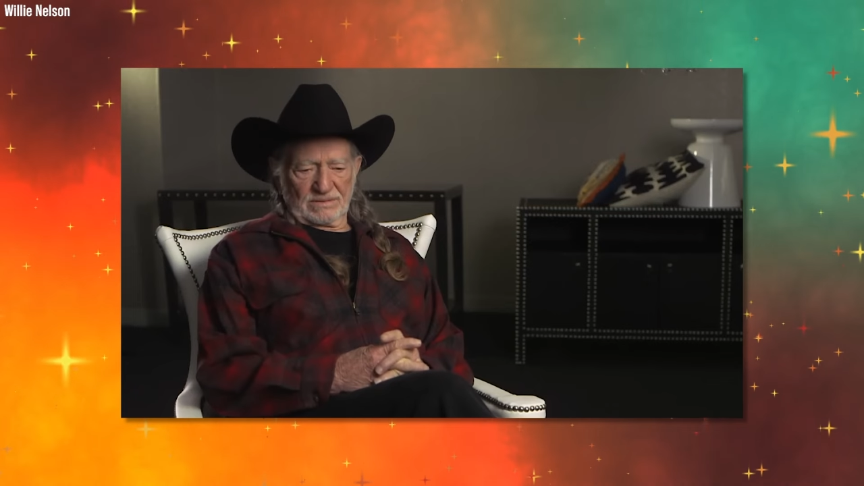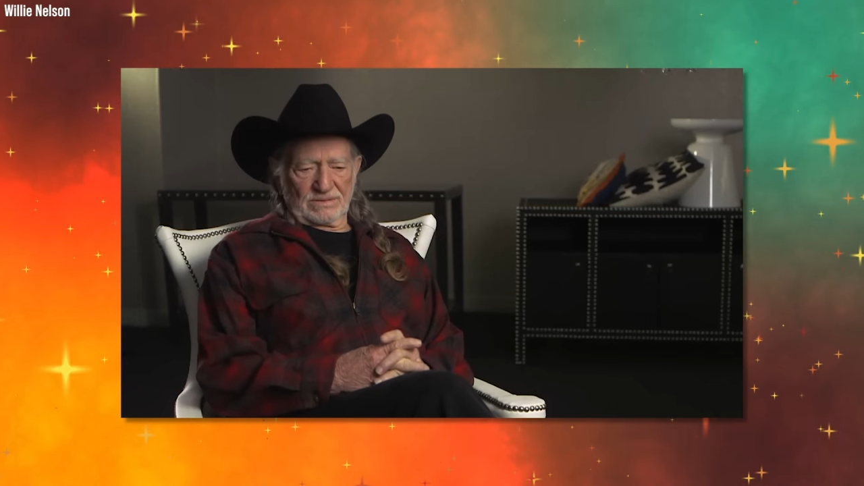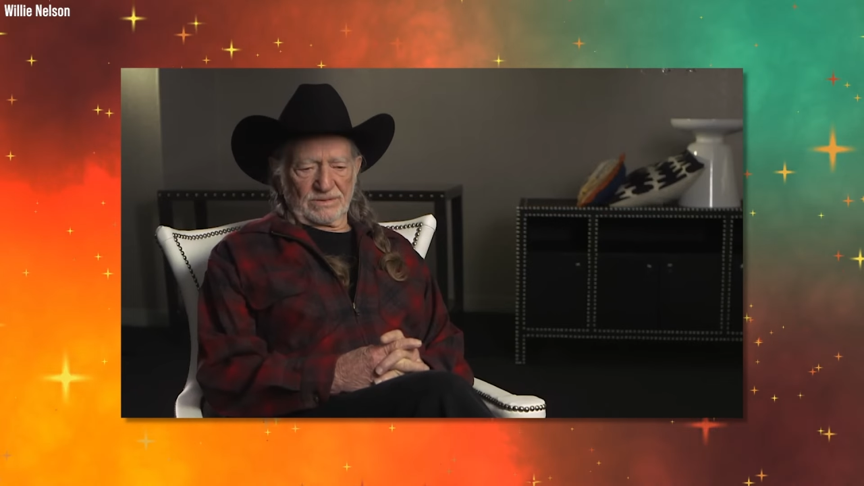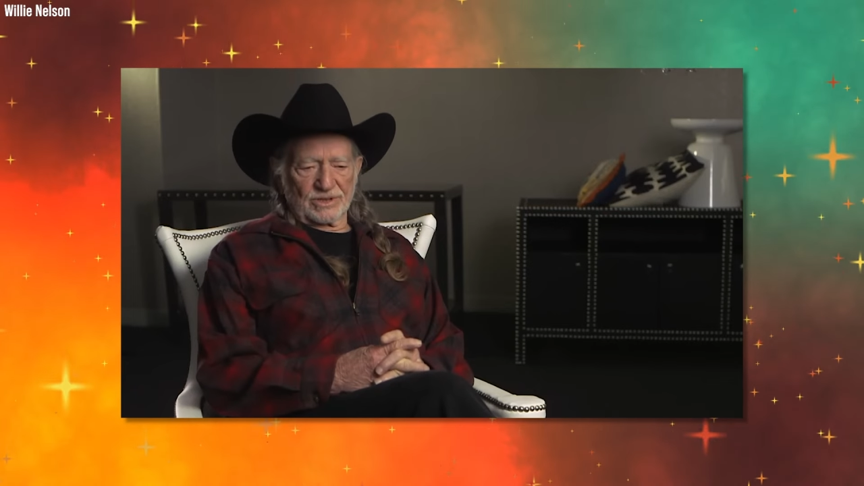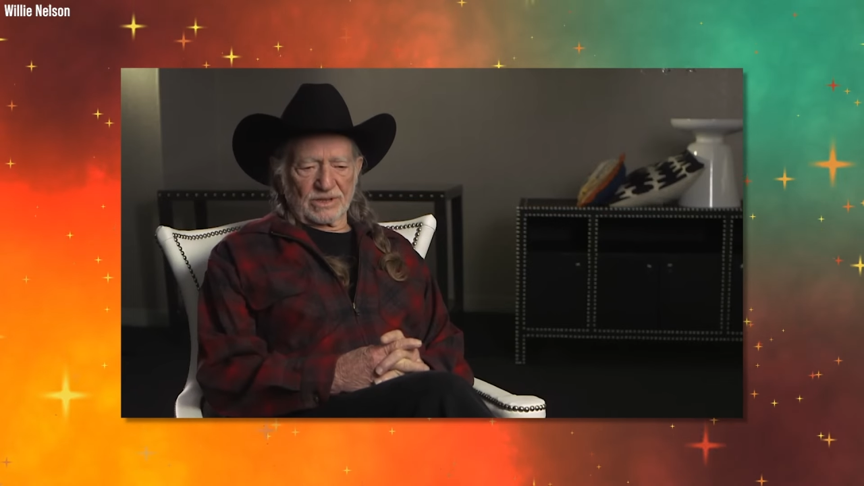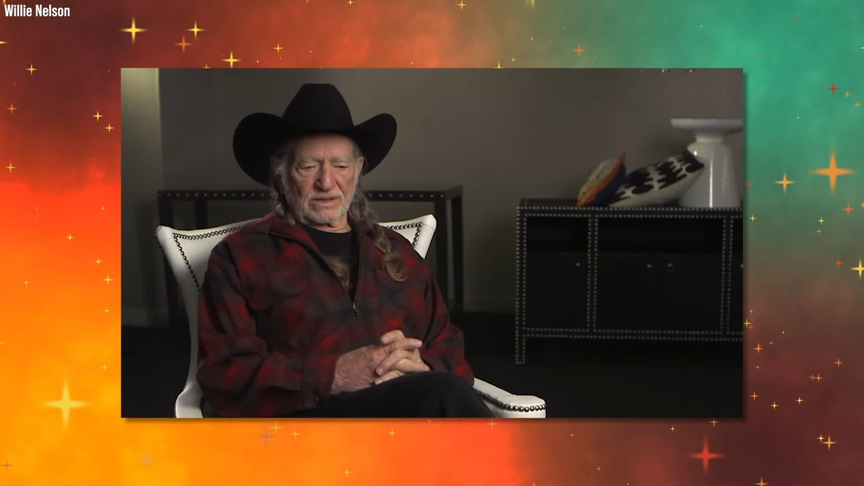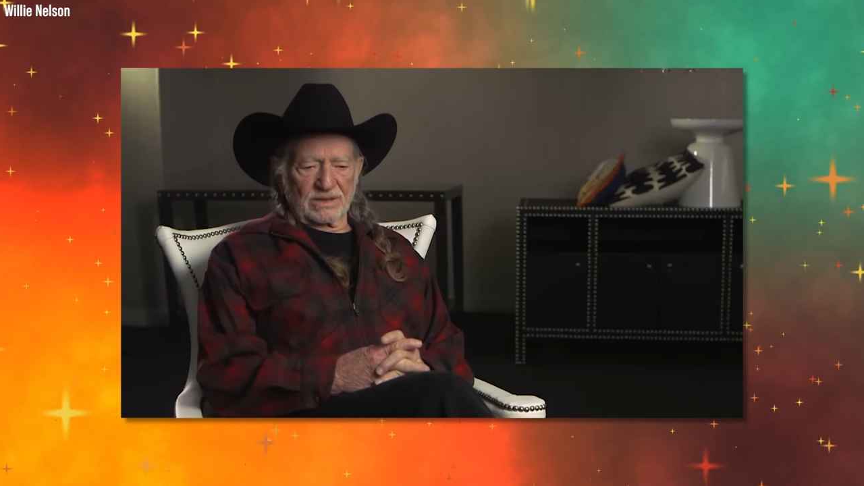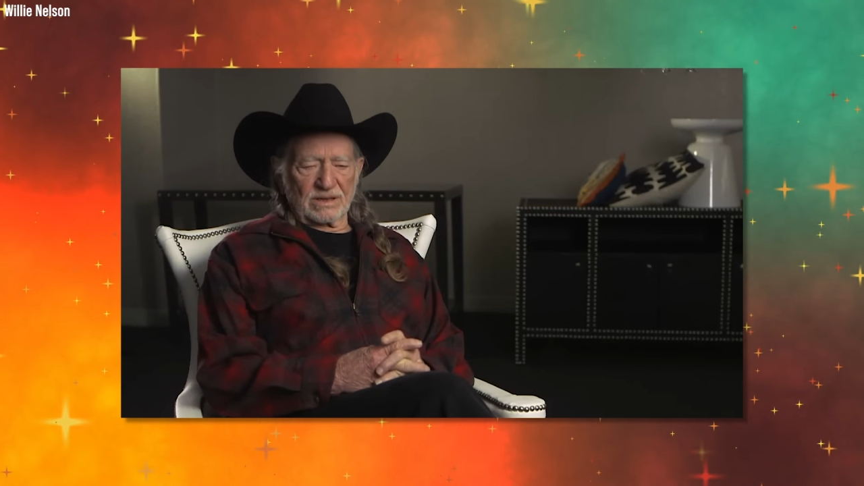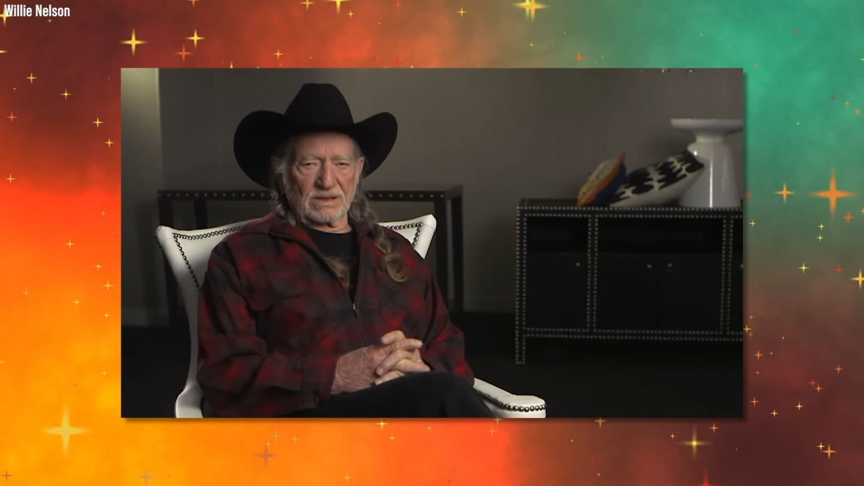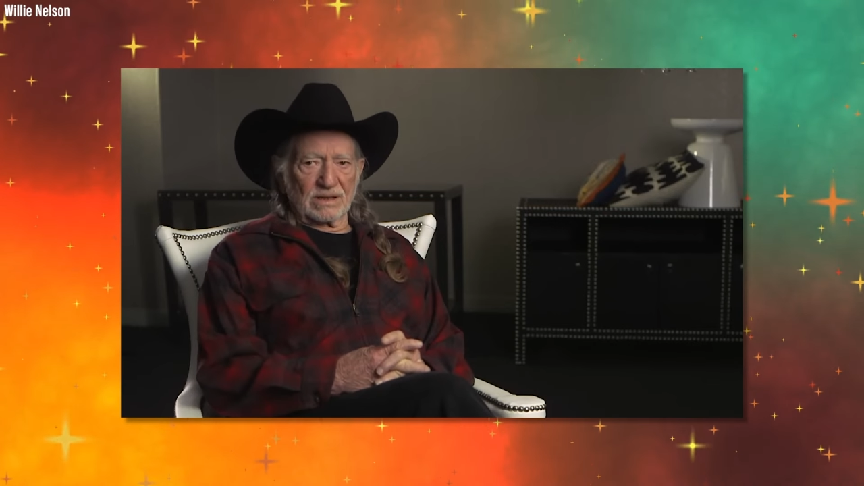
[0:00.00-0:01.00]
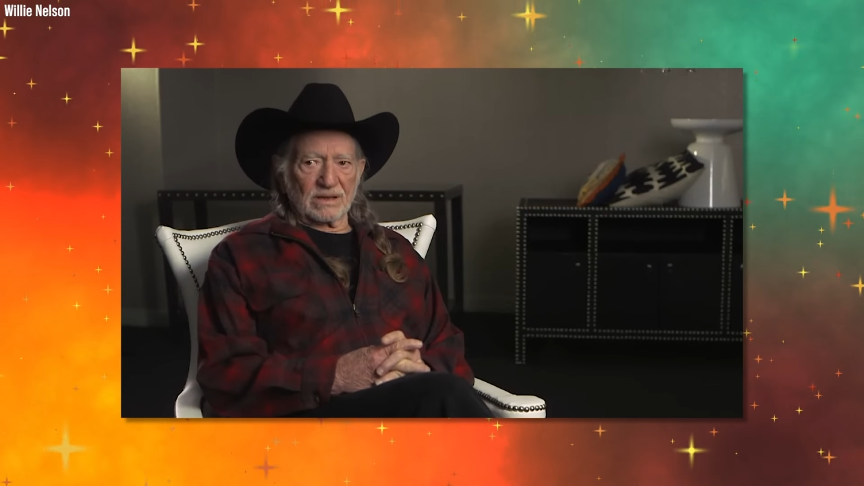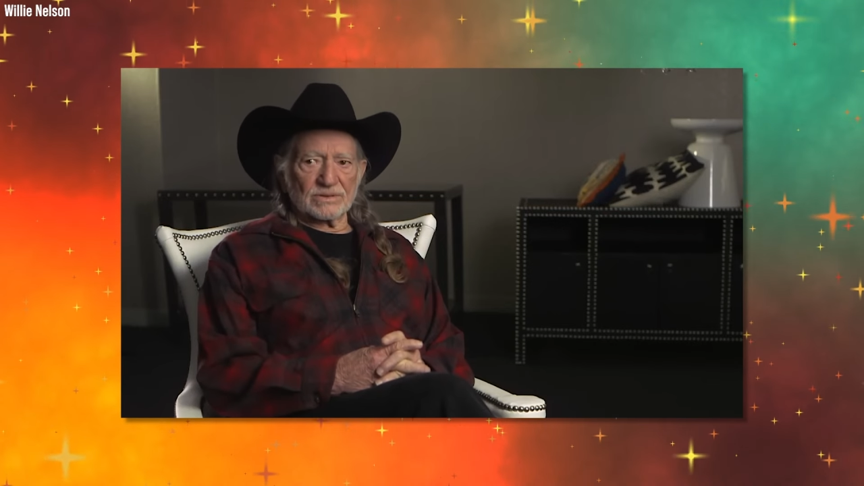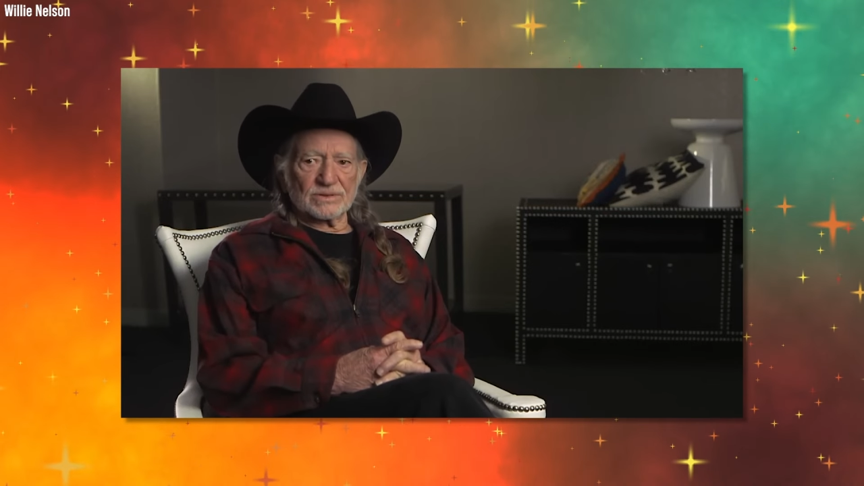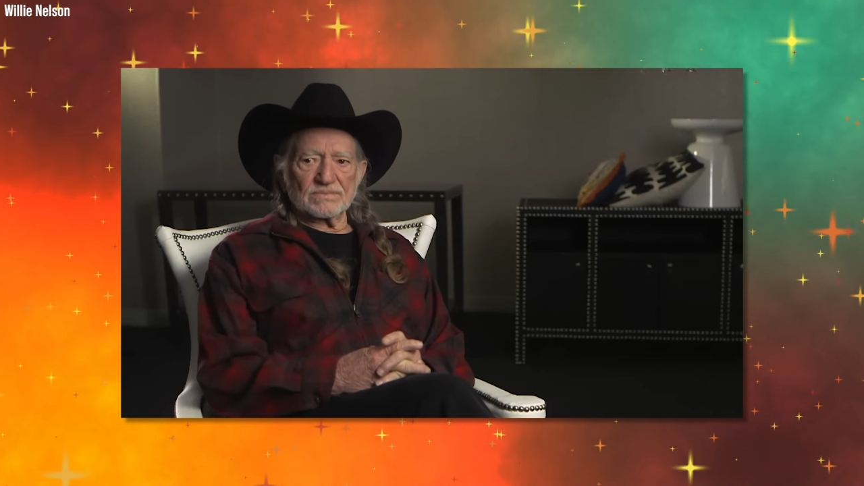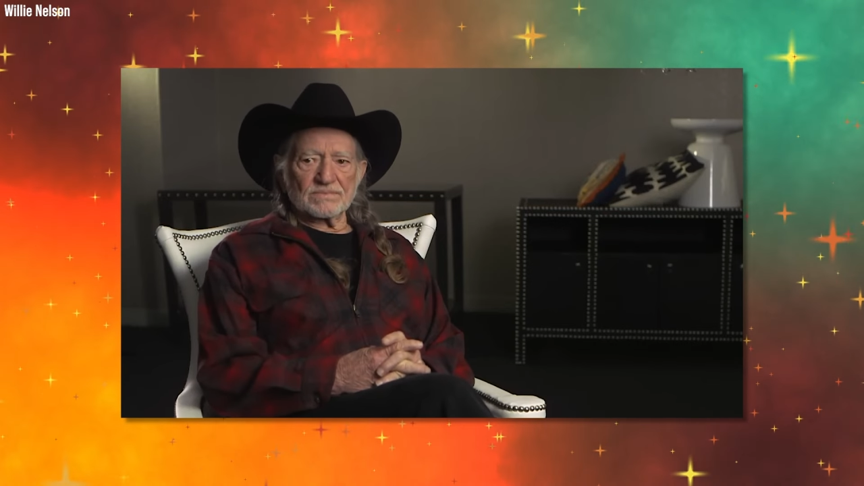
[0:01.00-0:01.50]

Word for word: His love for smoking,